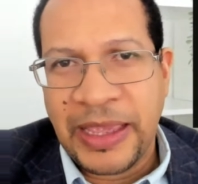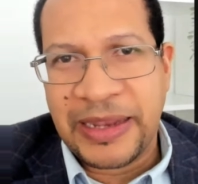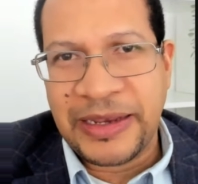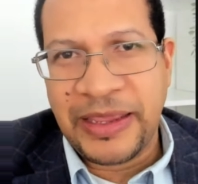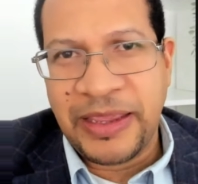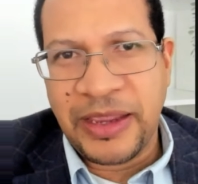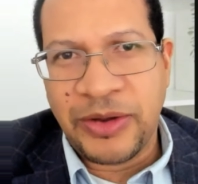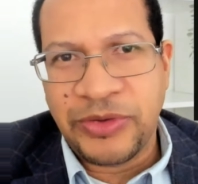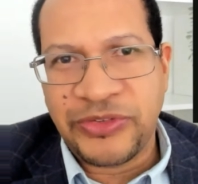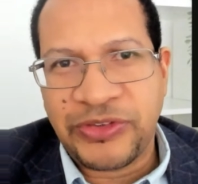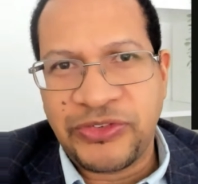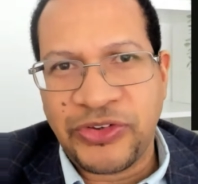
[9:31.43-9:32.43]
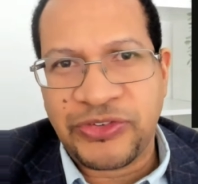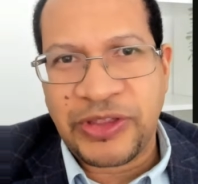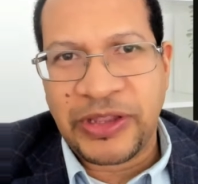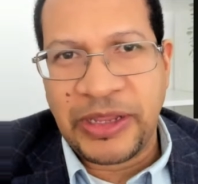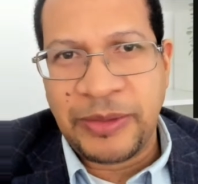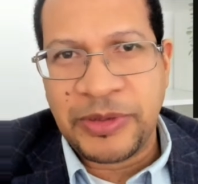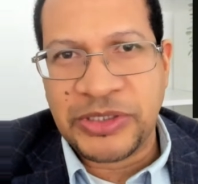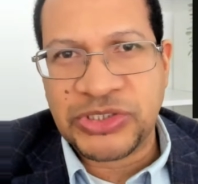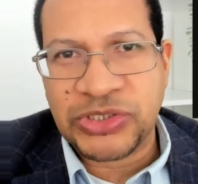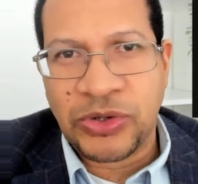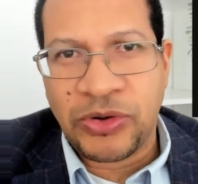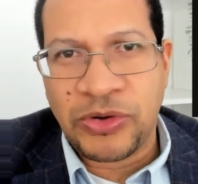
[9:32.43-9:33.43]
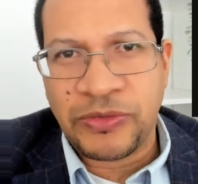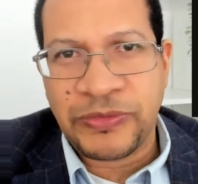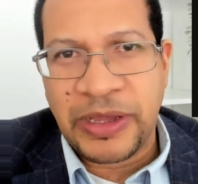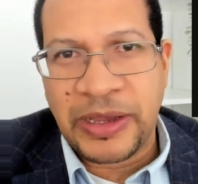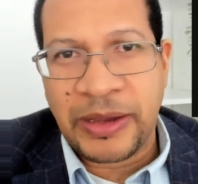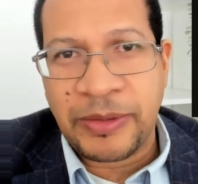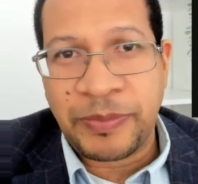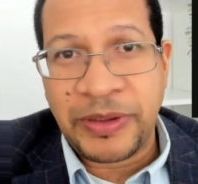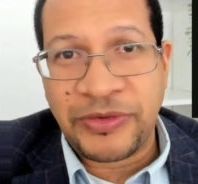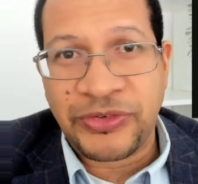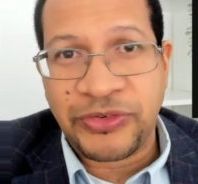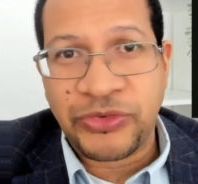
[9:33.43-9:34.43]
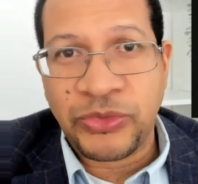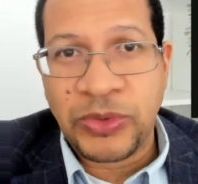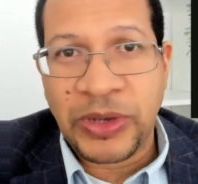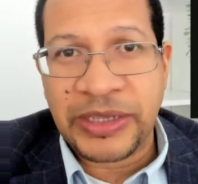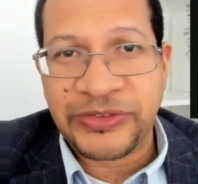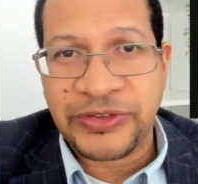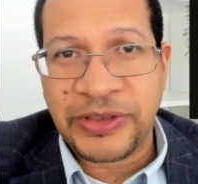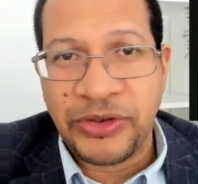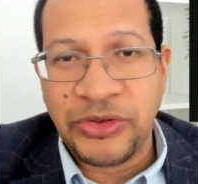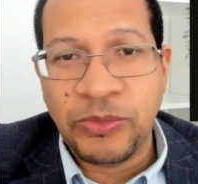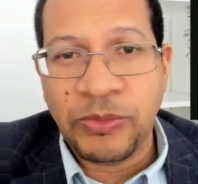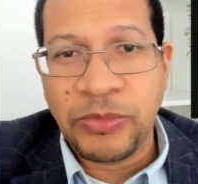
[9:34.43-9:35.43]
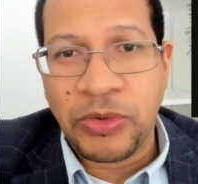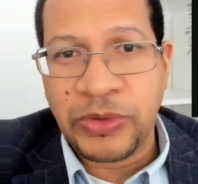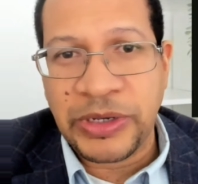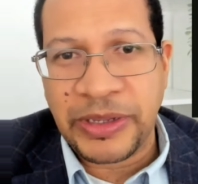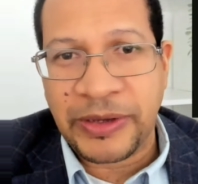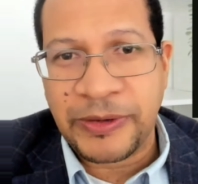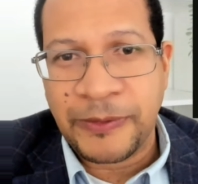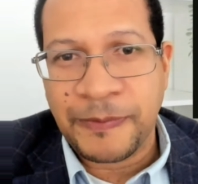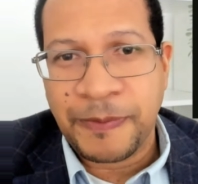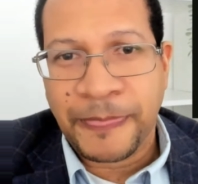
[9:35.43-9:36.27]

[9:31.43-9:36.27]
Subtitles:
And here is just an image of a patient who has a pneumonia.